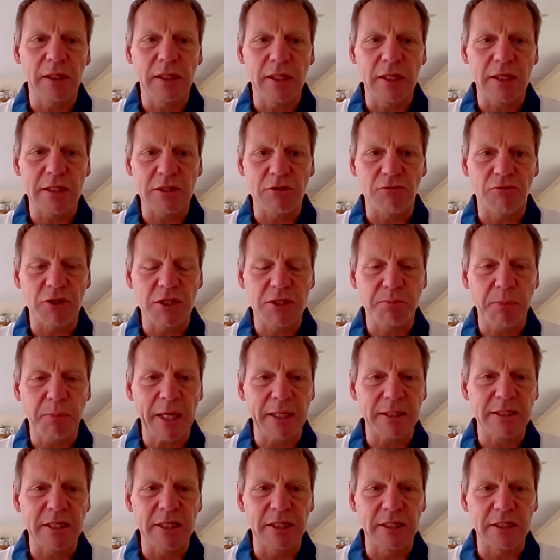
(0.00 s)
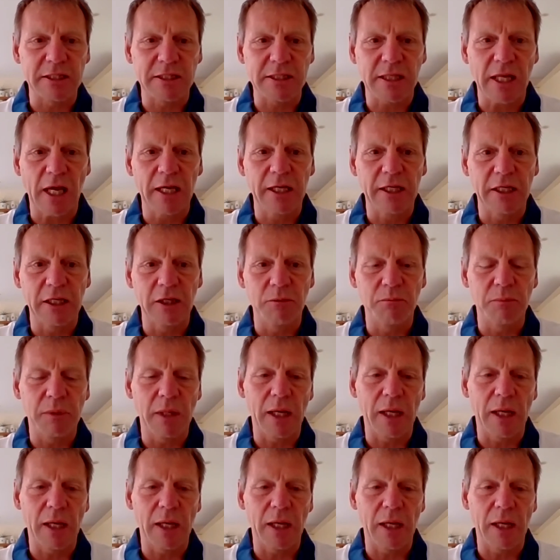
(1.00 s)
there's a respect in the stadium
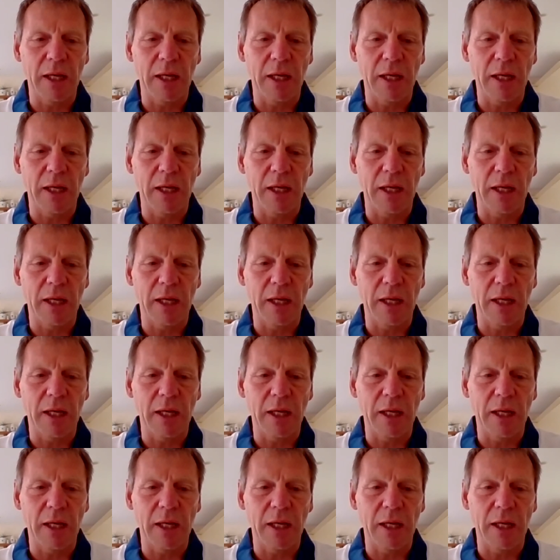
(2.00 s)
that